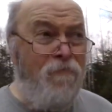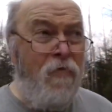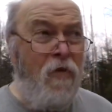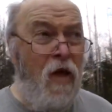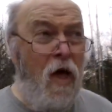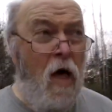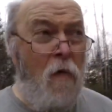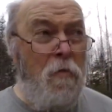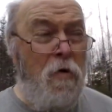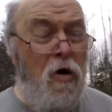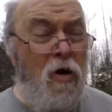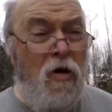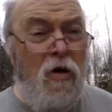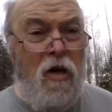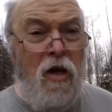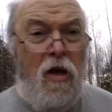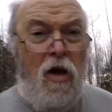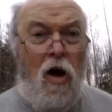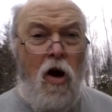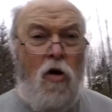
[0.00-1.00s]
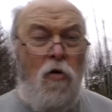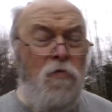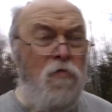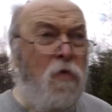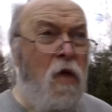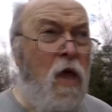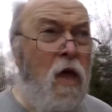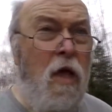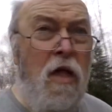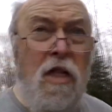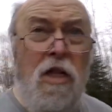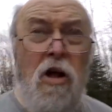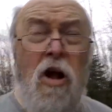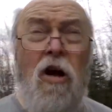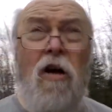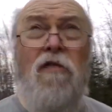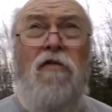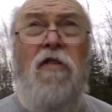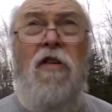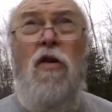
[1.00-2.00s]
I'll be good to go.
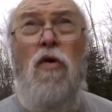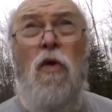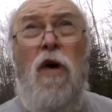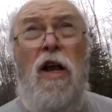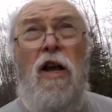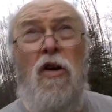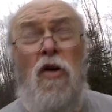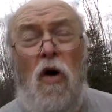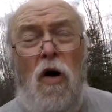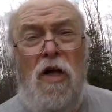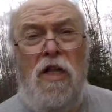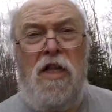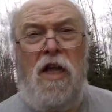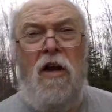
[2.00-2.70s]
Sorry for the wind noise.